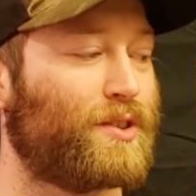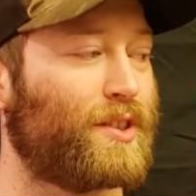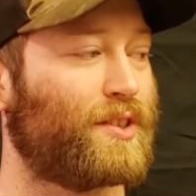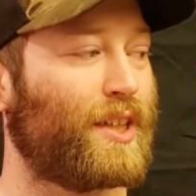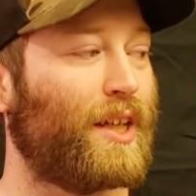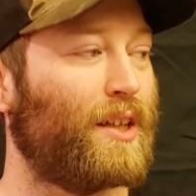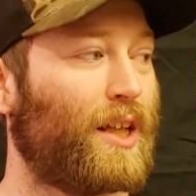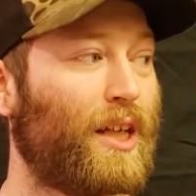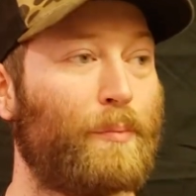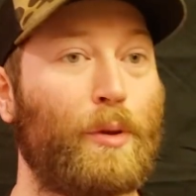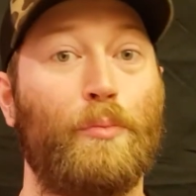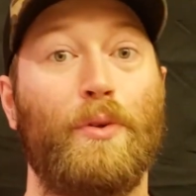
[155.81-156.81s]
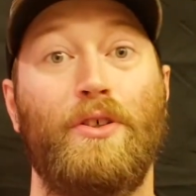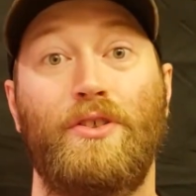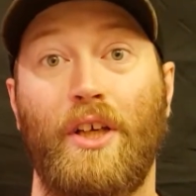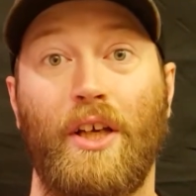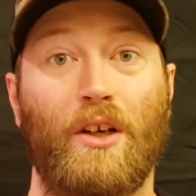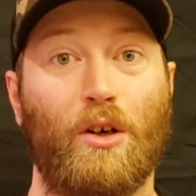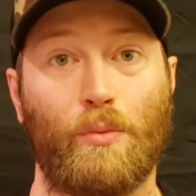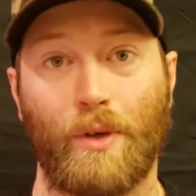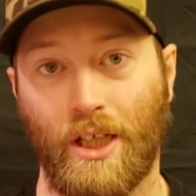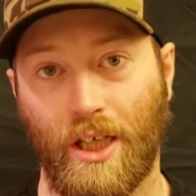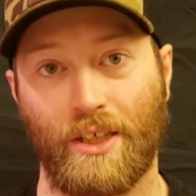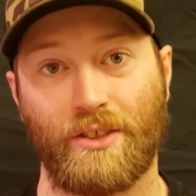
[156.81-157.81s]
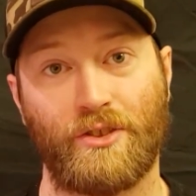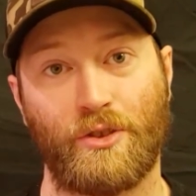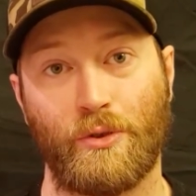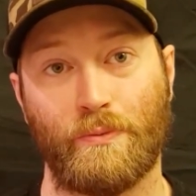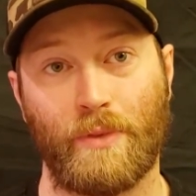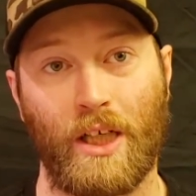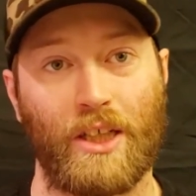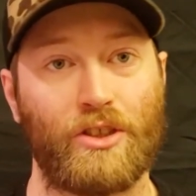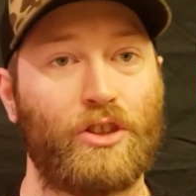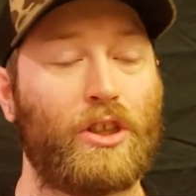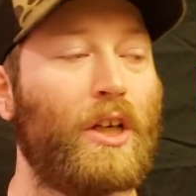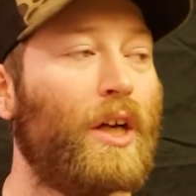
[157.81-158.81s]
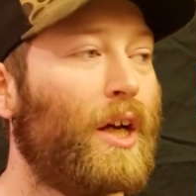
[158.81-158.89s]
that say a lot of people are saying, oh my God, it's too much,